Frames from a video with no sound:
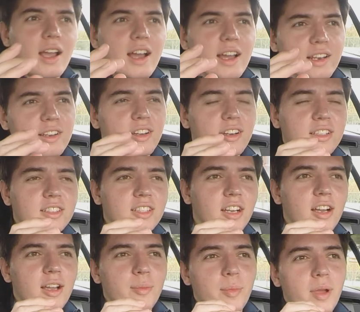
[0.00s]
at night
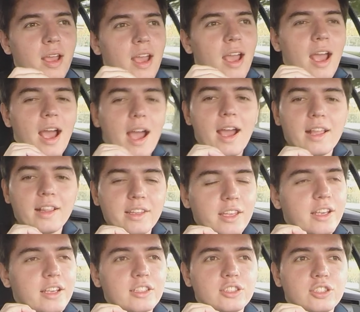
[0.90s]
time,
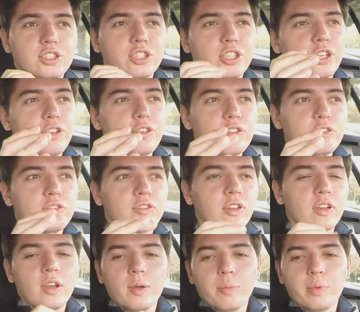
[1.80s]
and you can choose
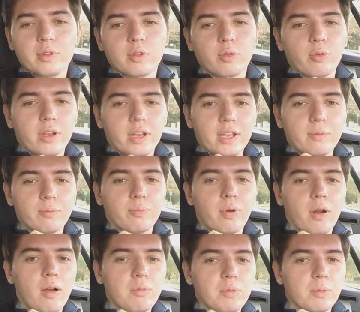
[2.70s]
between
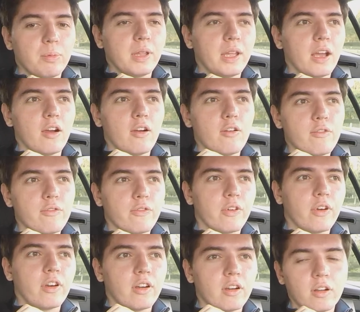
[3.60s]
probably
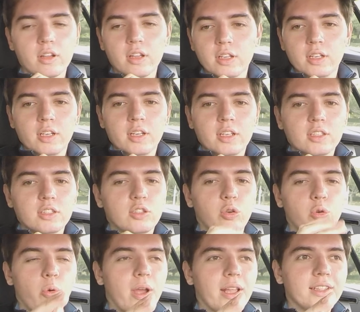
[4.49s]
over
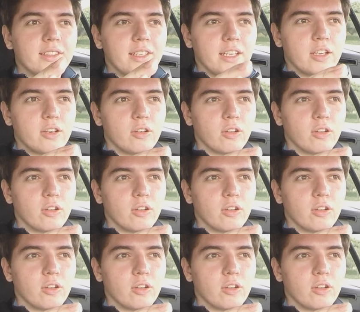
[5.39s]
20